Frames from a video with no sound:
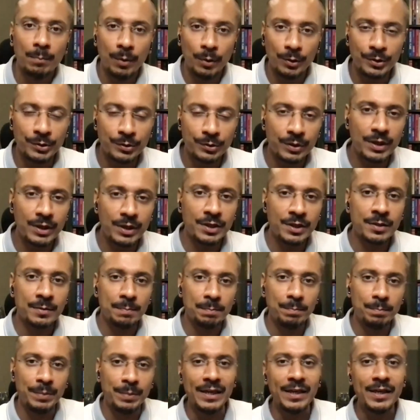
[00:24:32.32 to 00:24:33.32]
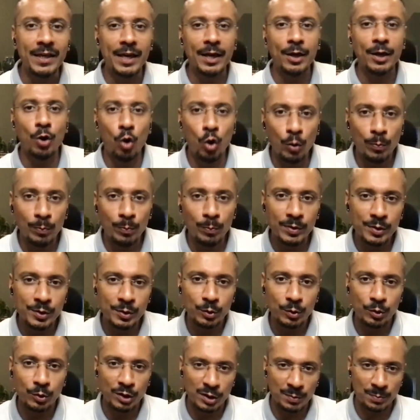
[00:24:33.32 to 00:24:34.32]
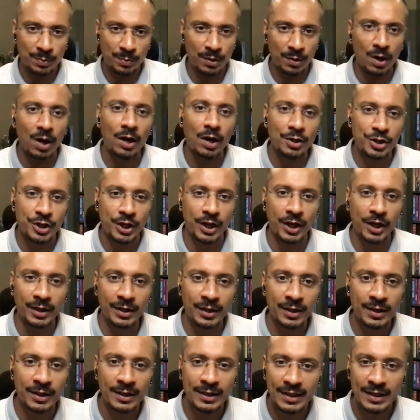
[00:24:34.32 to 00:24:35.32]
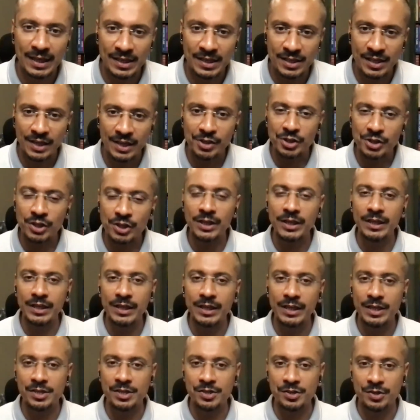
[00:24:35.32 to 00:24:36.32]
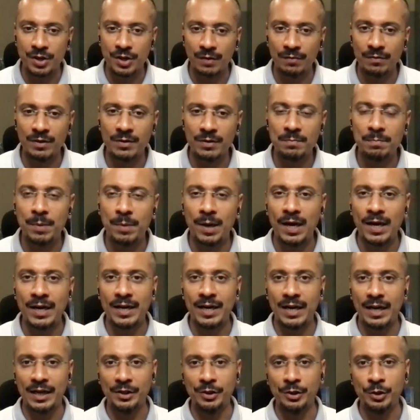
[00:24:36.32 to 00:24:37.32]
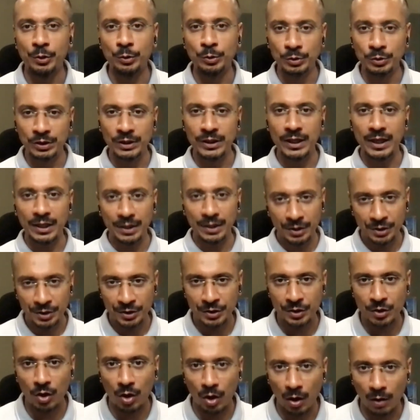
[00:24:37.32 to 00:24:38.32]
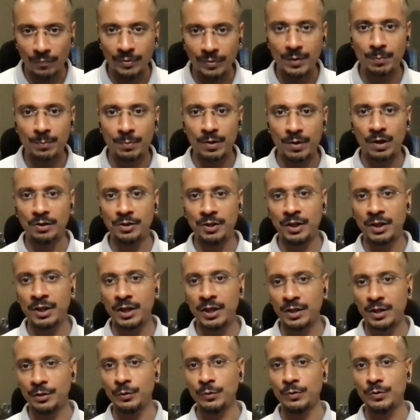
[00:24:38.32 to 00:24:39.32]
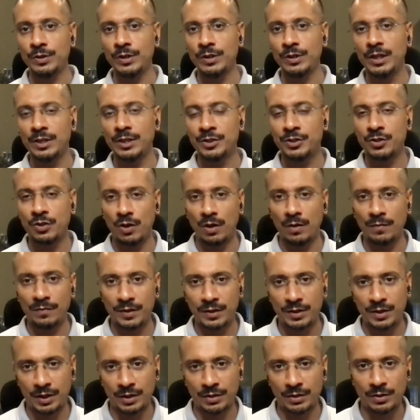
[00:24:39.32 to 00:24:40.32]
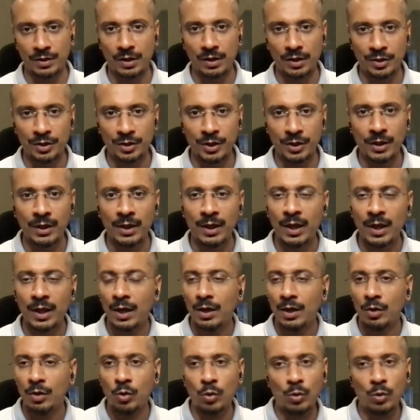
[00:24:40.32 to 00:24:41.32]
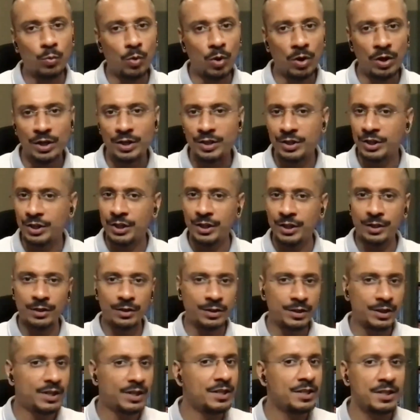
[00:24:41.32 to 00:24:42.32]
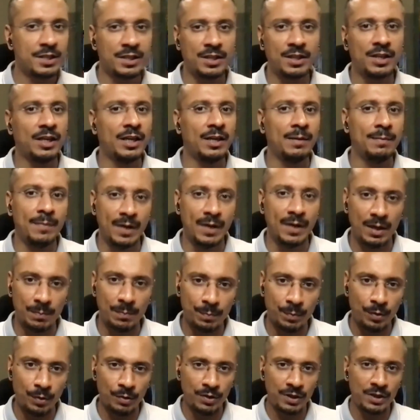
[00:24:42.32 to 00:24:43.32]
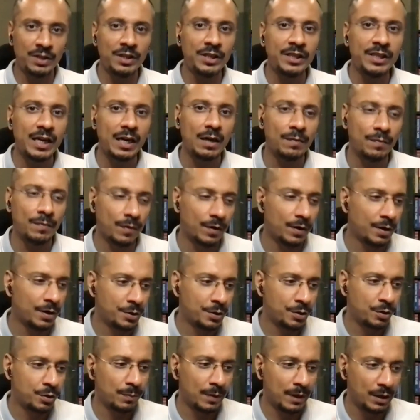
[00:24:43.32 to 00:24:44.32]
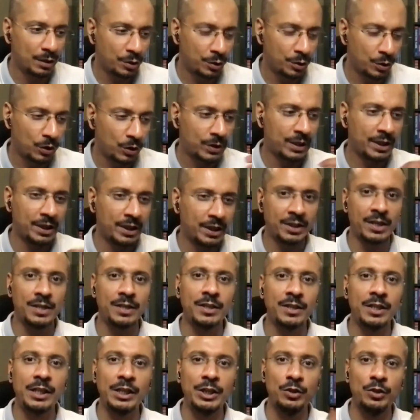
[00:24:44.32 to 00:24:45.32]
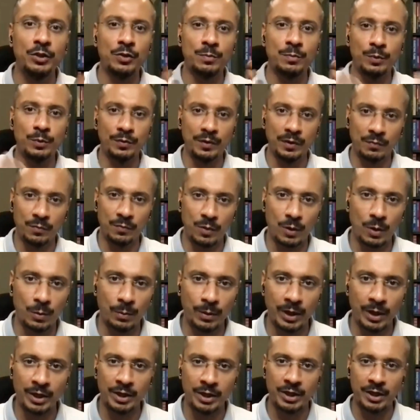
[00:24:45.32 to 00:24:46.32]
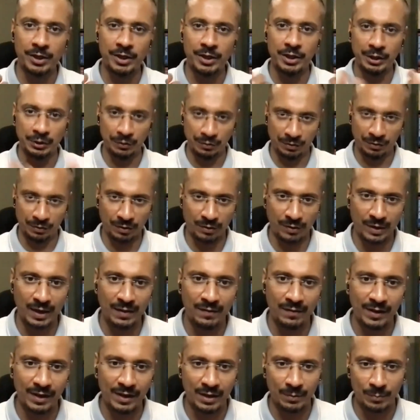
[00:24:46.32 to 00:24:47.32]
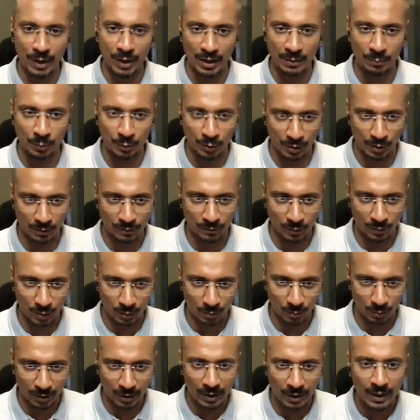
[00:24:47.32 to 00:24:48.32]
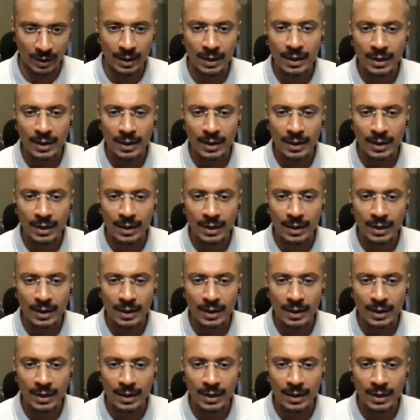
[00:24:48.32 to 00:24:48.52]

Postgres being an open source project essentially is driven by enthusiasts of the project, enthusiasts of the technology, who volunteer their time and put in the efforts to make sure that it continues moving forward and continues thriving and pushing forward.